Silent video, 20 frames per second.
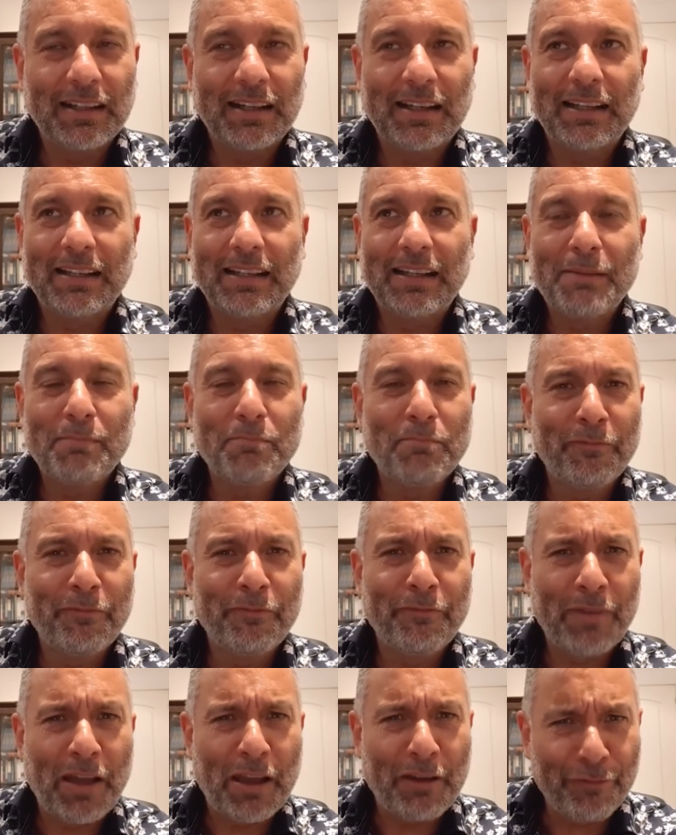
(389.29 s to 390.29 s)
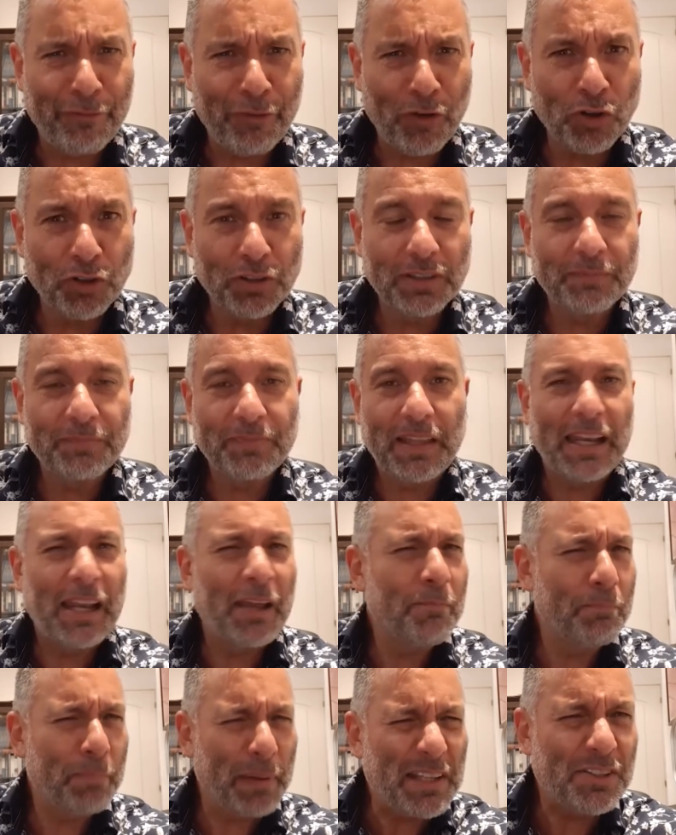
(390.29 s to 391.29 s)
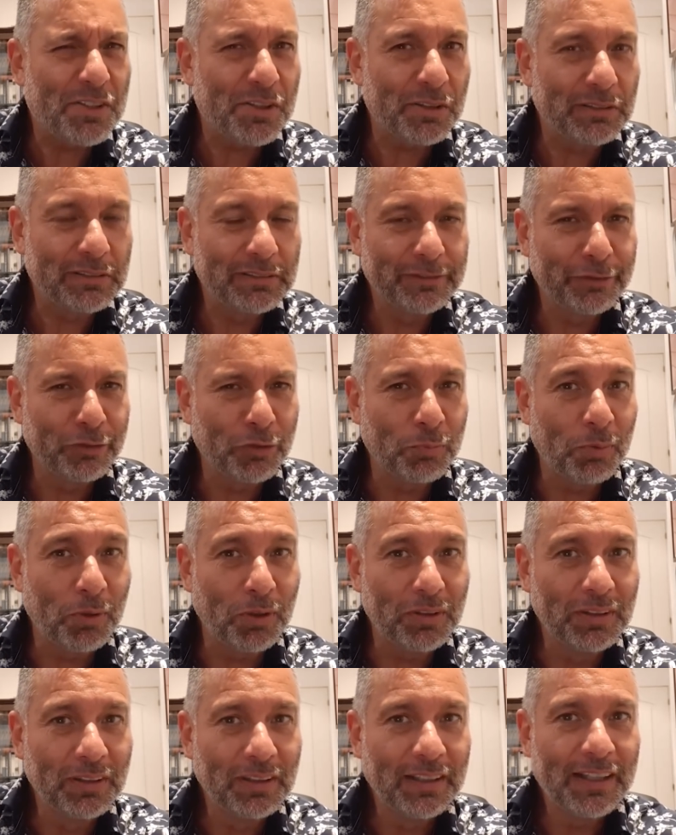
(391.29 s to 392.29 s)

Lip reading: and I fought and I beat you, football.